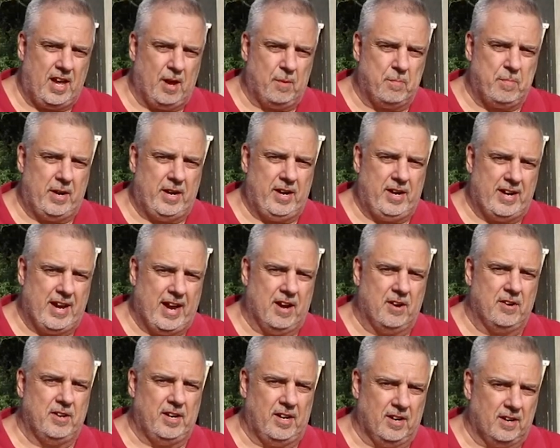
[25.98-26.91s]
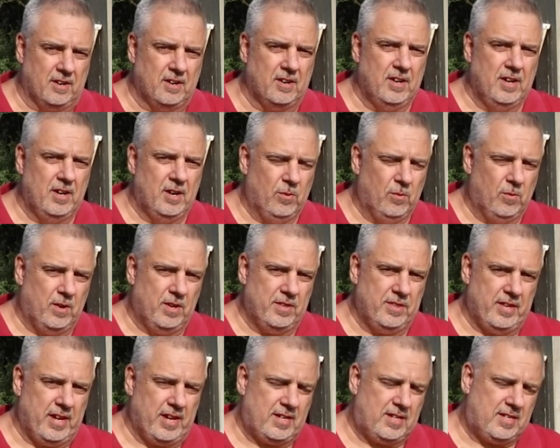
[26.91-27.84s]
happening down here.
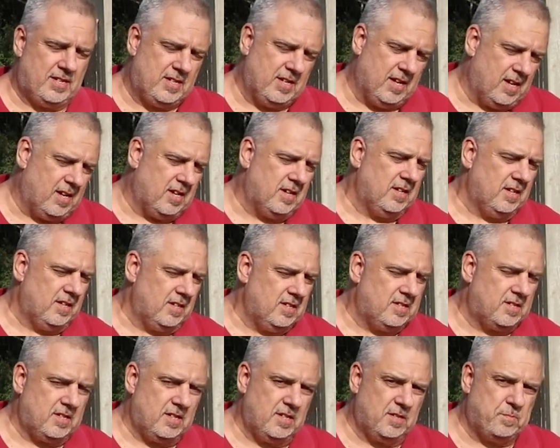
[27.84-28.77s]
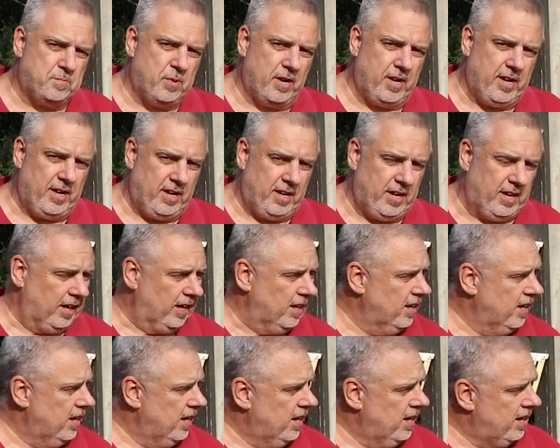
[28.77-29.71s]
One that uh, is is pretty neat.
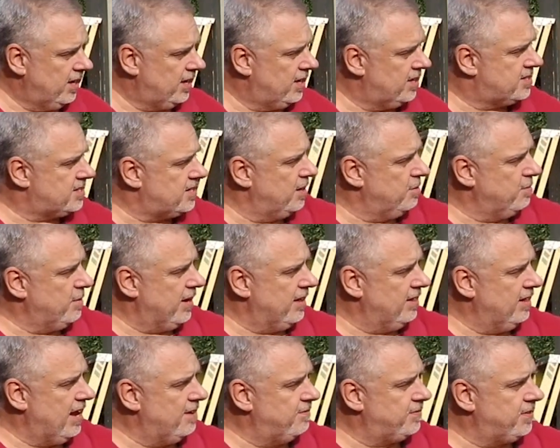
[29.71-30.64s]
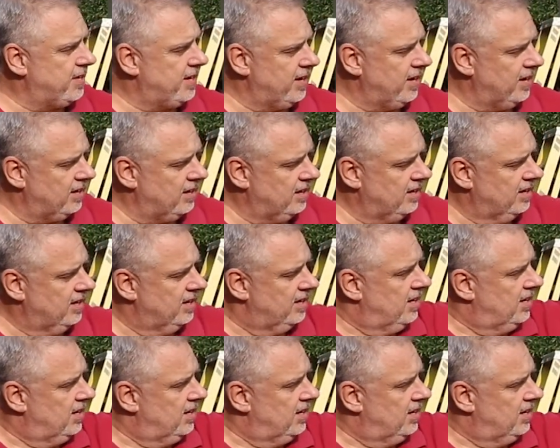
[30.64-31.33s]
You see to my left here,